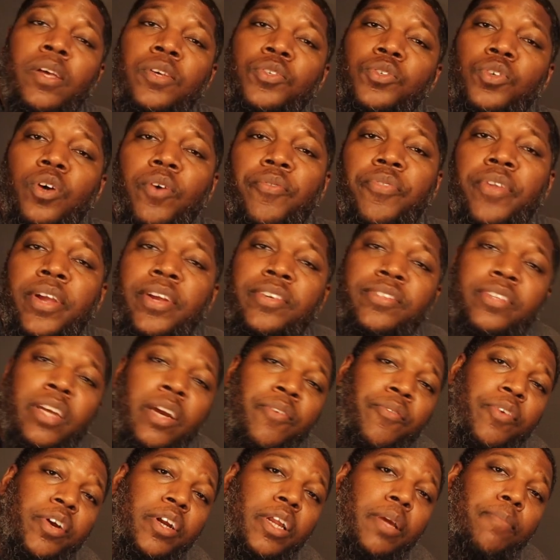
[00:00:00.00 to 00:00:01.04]
So if there's
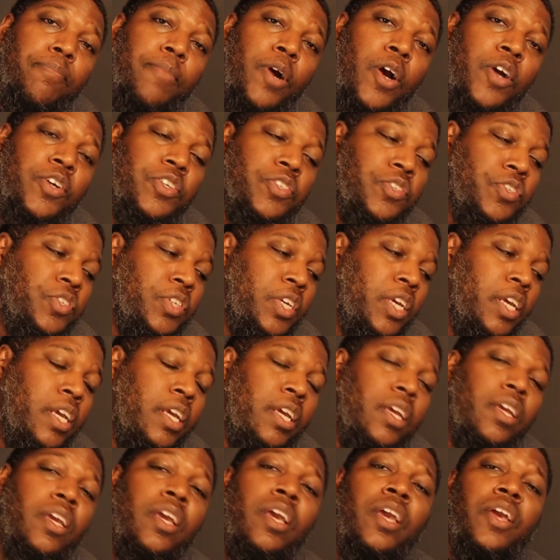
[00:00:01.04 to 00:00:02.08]
ever an
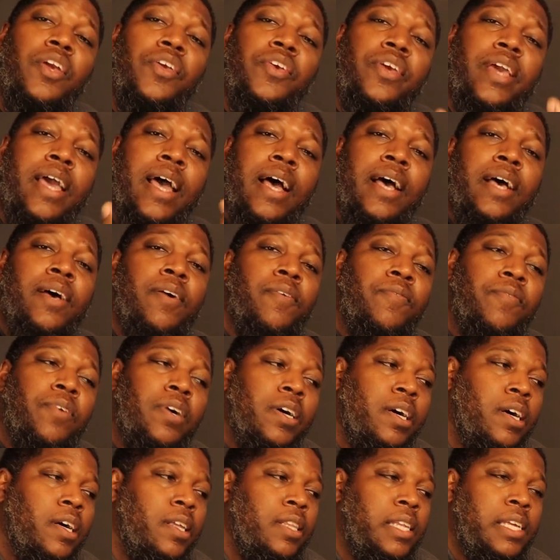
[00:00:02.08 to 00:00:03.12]
emergency, you have,
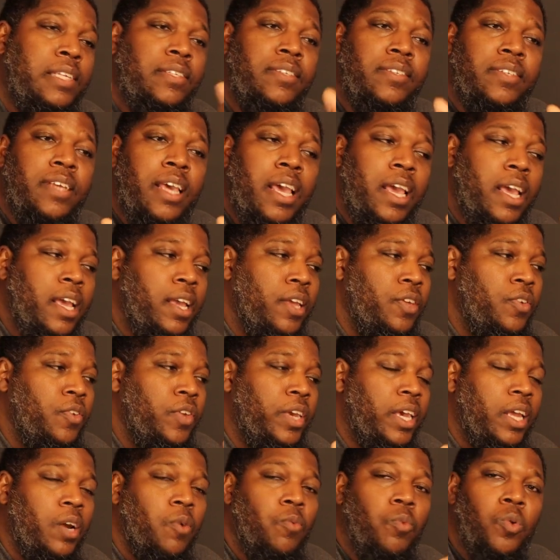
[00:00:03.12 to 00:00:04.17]
uh, let's say you
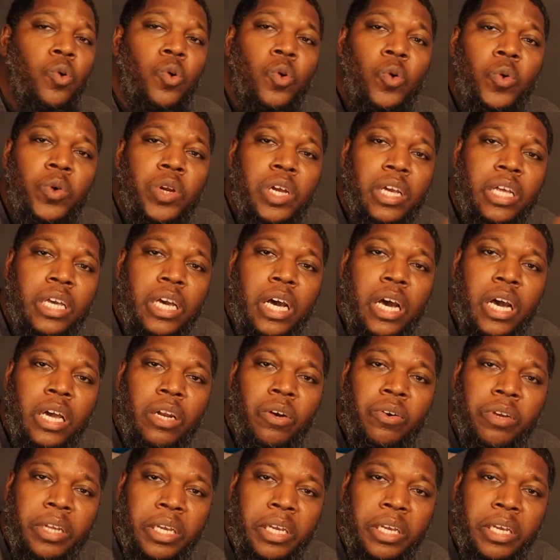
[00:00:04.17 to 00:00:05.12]
get a wound, a cut, or